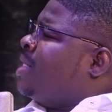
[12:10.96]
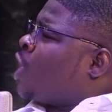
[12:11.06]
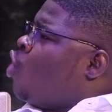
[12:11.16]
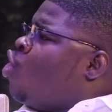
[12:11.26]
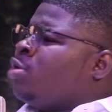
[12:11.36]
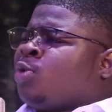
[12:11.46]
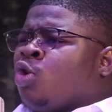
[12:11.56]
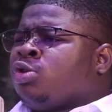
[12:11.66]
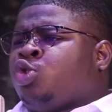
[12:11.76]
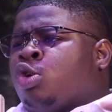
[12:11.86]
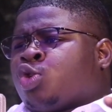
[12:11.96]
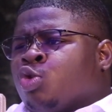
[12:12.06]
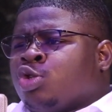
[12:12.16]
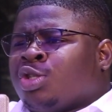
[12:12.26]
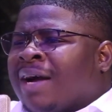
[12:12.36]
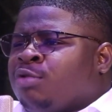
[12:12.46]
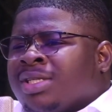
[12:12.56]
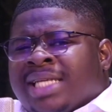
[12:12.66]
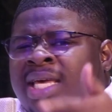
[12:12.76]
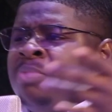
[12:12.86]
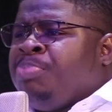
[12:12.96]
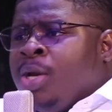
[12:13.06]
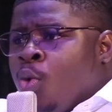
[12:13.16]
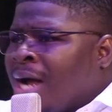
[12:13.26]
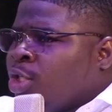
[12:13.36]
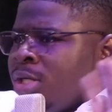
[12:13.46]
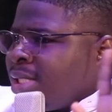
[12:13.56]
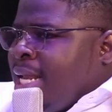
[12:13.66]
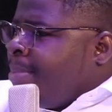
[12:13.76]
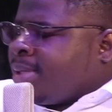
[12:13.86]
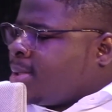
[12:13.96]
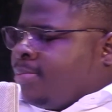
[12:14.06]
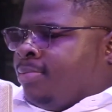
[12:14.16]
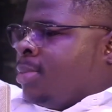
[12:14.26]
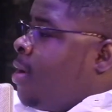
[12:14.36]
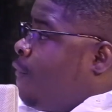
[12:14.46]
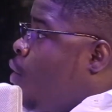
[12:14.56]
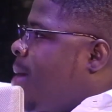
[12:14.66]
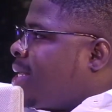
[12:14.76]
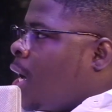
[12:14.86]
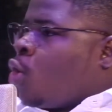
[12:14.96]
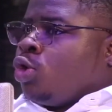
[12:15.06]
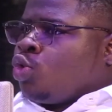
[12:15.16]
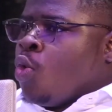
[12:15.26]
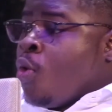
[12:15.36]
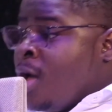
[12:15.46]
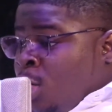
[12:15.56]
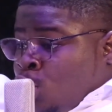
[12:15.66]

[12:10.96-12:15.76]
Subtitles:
The second one was because John Stones should have just taken pillow and just slept for Bentancur's goal.